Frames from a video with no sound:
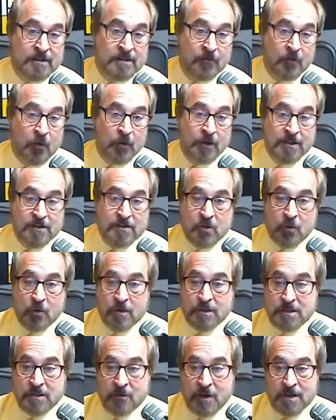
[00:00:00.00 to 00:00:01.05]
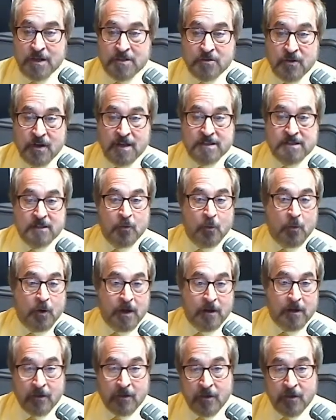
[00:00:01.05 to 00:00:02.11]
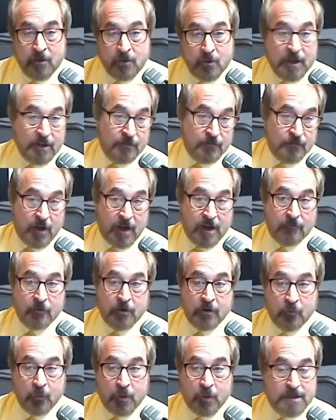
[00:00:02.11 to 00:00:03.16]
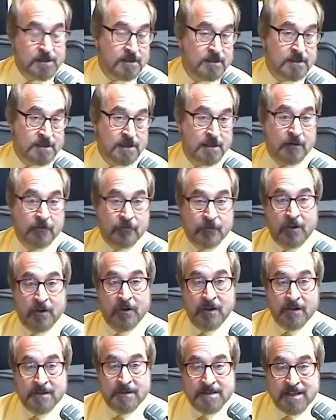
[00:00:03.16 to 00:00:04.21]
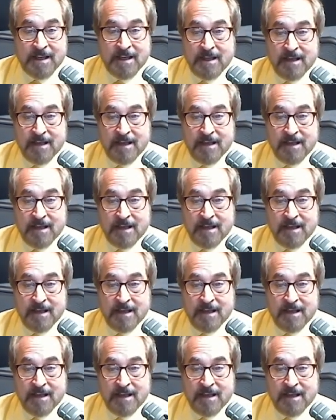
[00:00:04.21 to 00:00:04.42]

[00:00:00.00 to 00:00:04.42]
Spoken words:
avoided stores and restaurants in Waterloo in favor of ones in Cedar Falls.